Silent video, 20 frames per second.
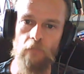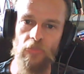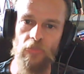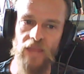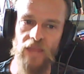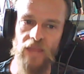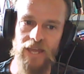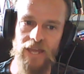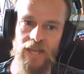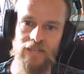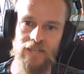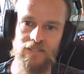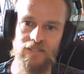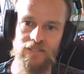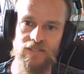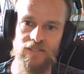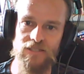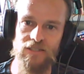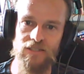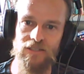And
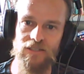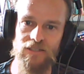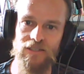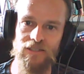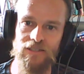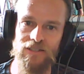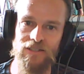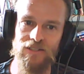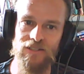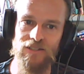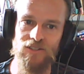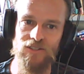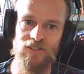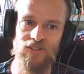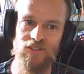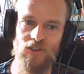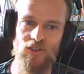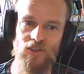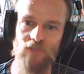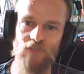
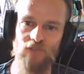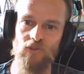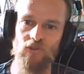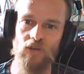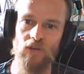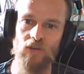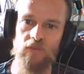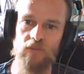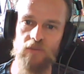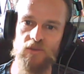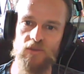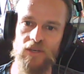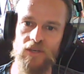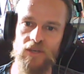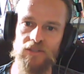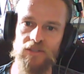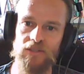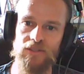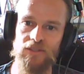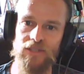turn 4 comes
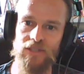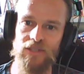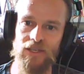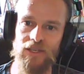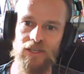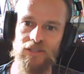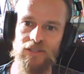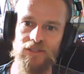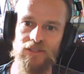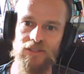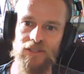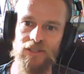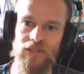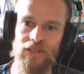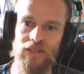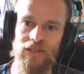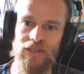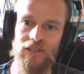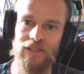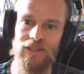around, and
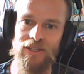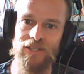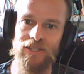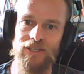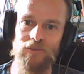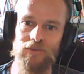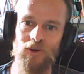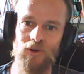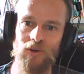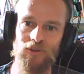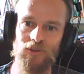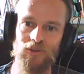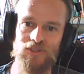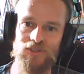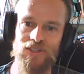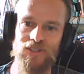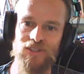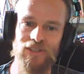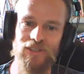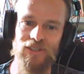he
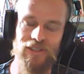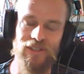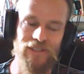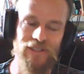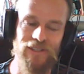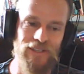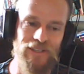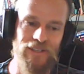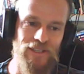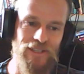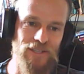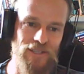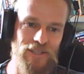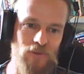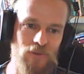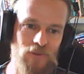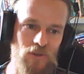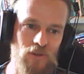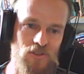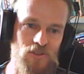rolls
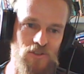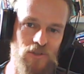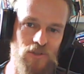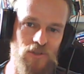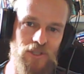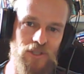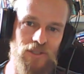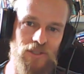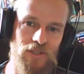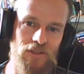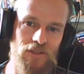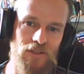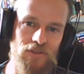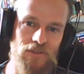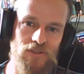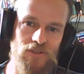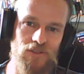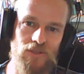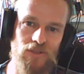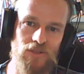three. I think it
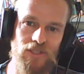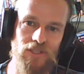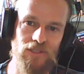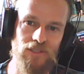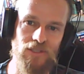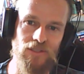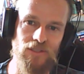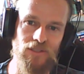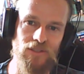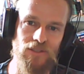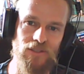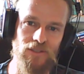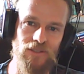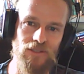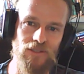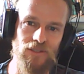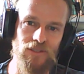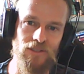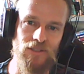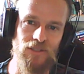was three.
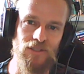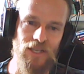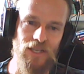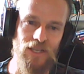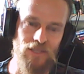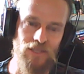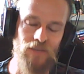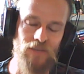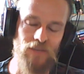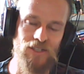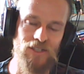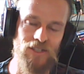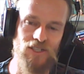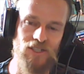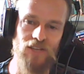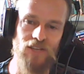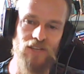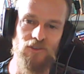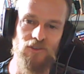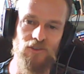Yeah, he managed to
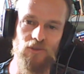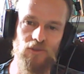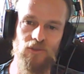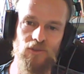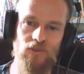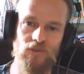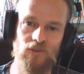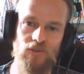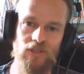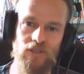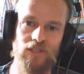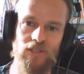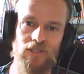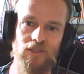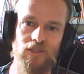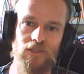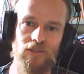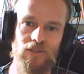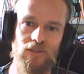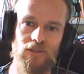get through three
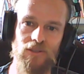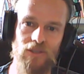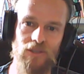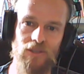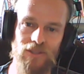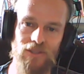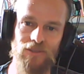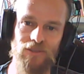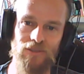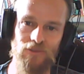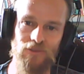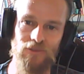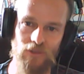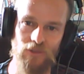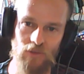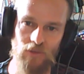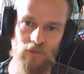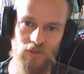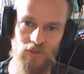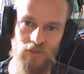
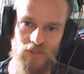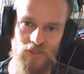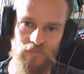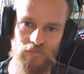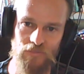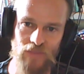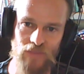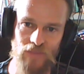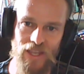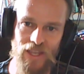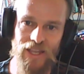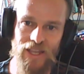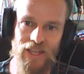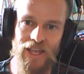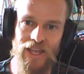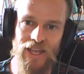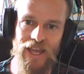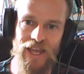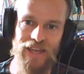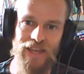wounds,
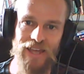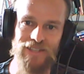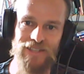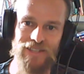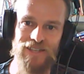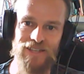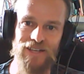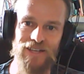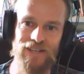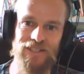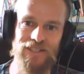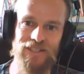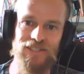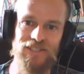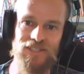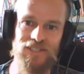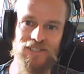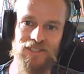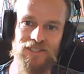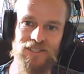and he
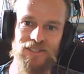did